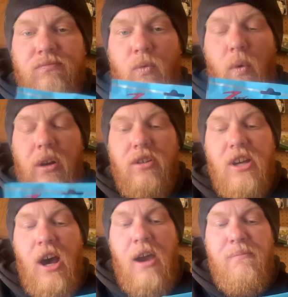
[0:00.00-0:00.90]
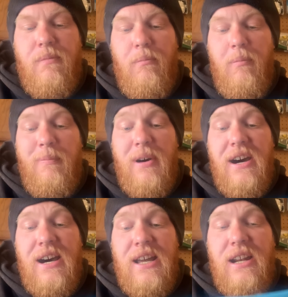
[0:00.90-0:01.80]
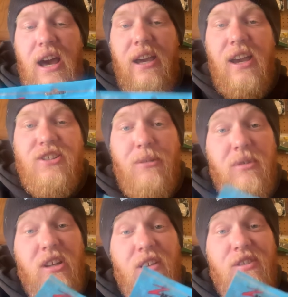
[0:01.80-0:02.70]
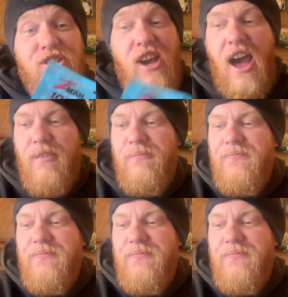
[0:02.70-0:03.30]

wintertime, but I guess I'm going to give it a shot.